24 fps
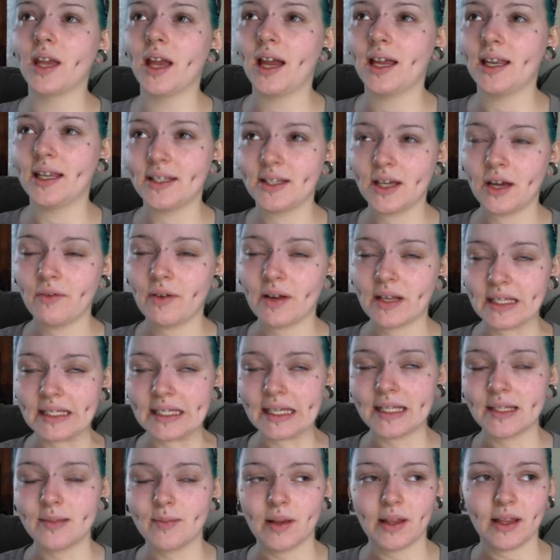And he turned around and
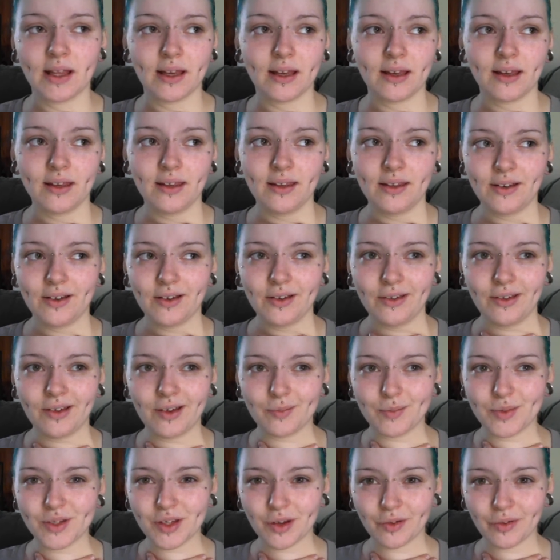said to me like,
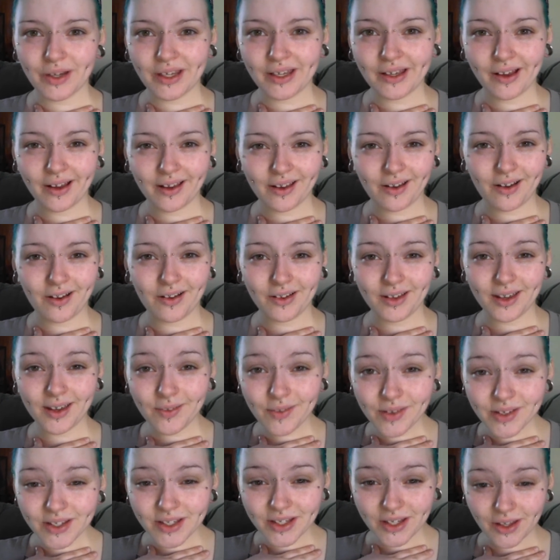I'm sorry, I can't
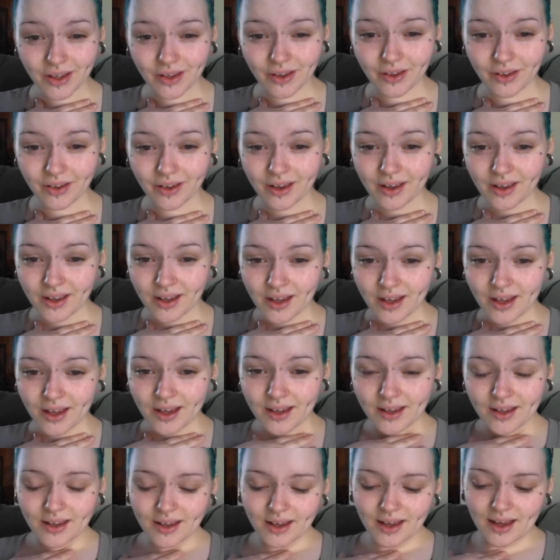give it to you.
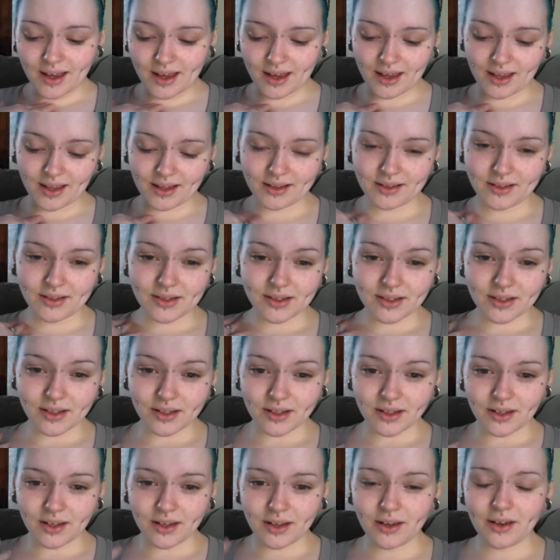And
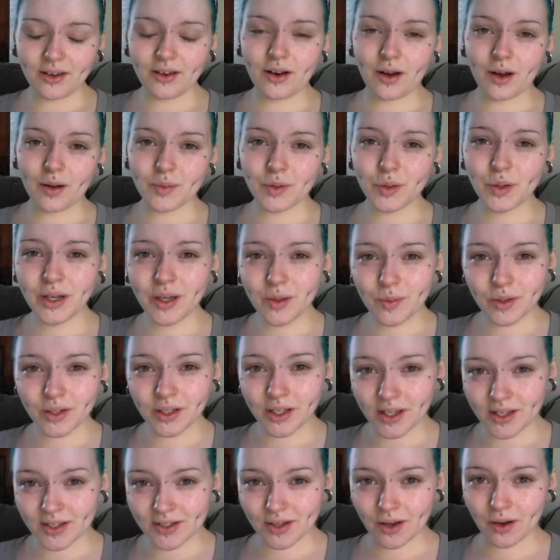I'm 21
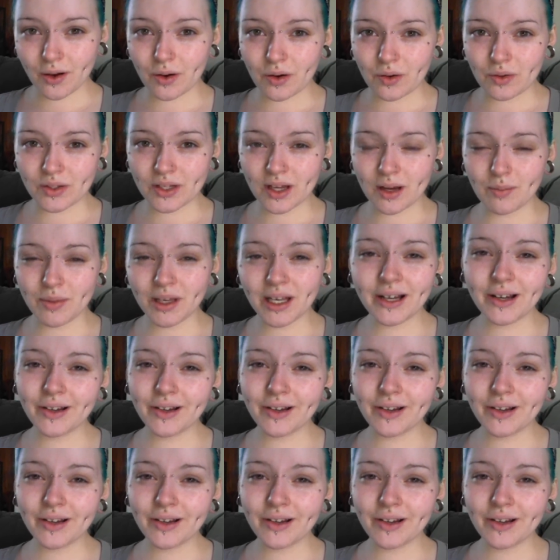years old, I'm in